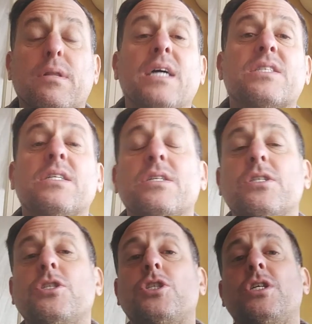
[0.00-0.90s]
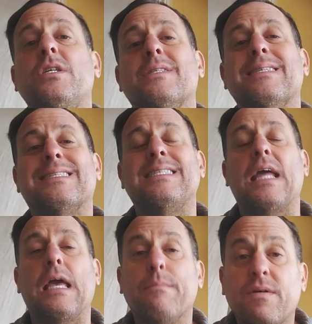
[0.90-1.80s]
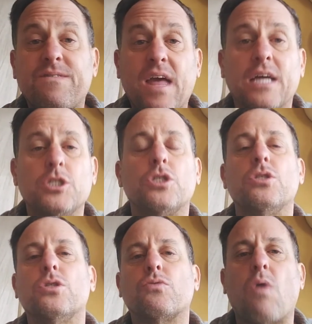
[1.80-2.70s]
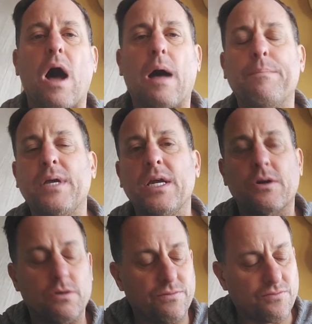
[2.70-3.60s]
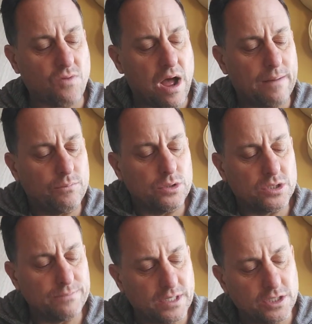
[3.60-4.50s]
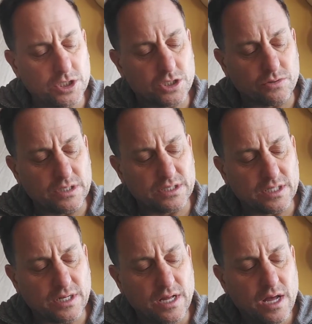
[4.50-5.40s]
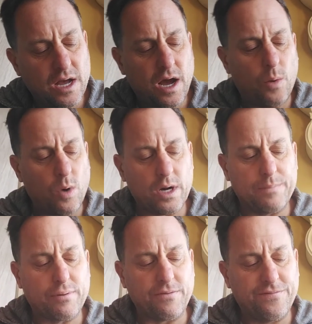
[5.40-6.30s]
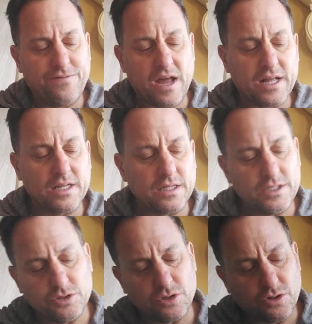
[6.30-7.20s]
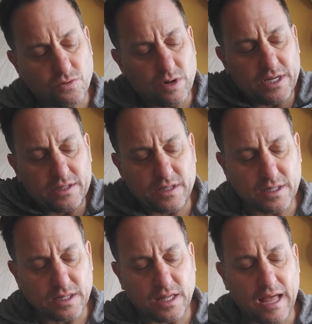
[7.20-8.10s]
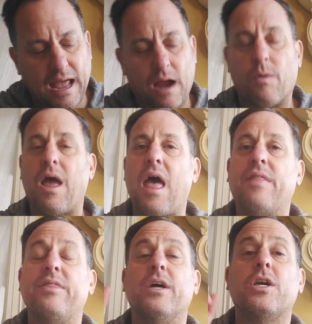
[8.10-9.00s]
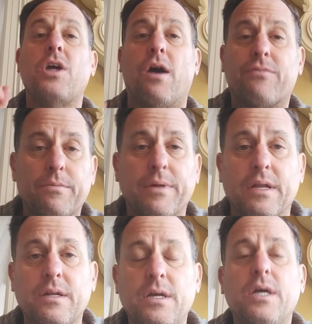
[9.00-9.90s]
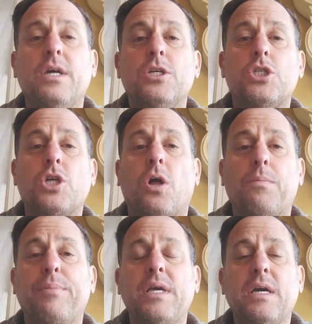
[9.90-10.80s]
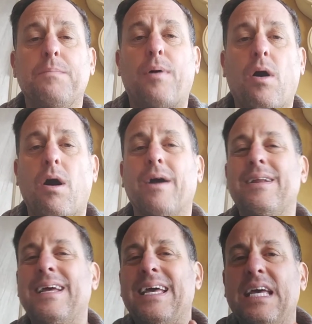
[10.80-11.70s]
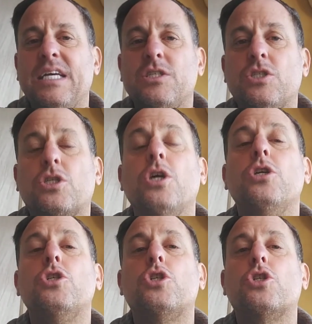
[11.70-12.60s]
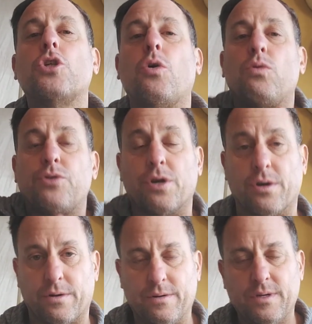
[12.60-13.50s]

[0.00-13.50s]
Blessings in Jesus' name. Evangelist Robb here of Robb Woods Ministries. And I want to prophetically decree and declare, and the government shall be upon his shoulder.